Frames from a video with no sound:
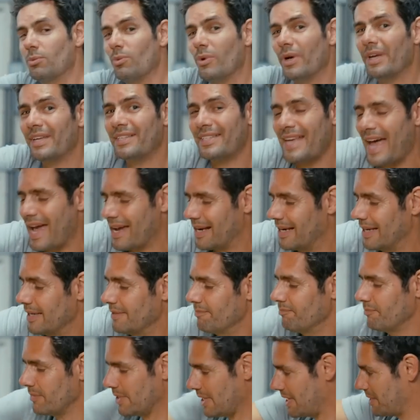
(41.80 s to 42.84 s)
So what
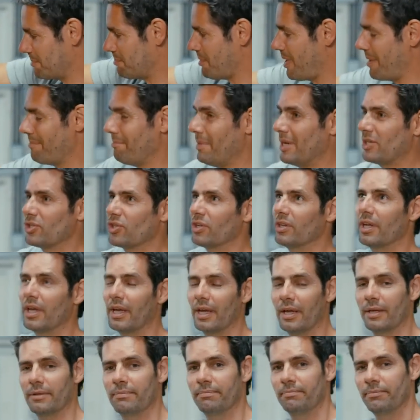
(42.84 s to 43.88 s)
exactly is my mission
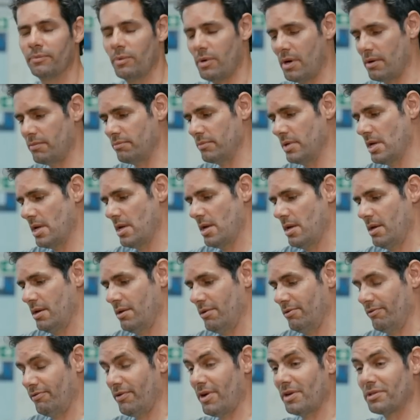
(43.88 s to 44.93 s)
here? Well,
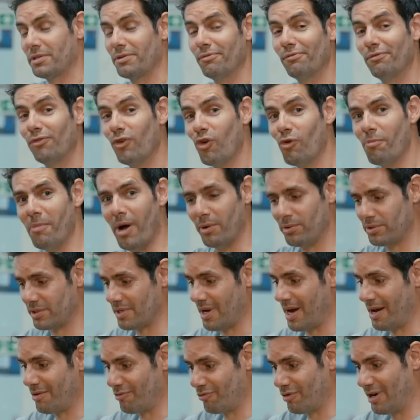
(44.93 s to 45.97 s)
first and
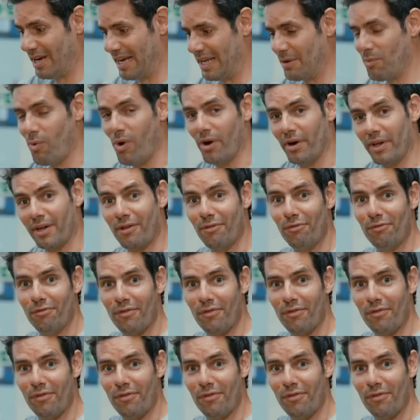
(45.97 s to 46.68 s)
foremost, I really want to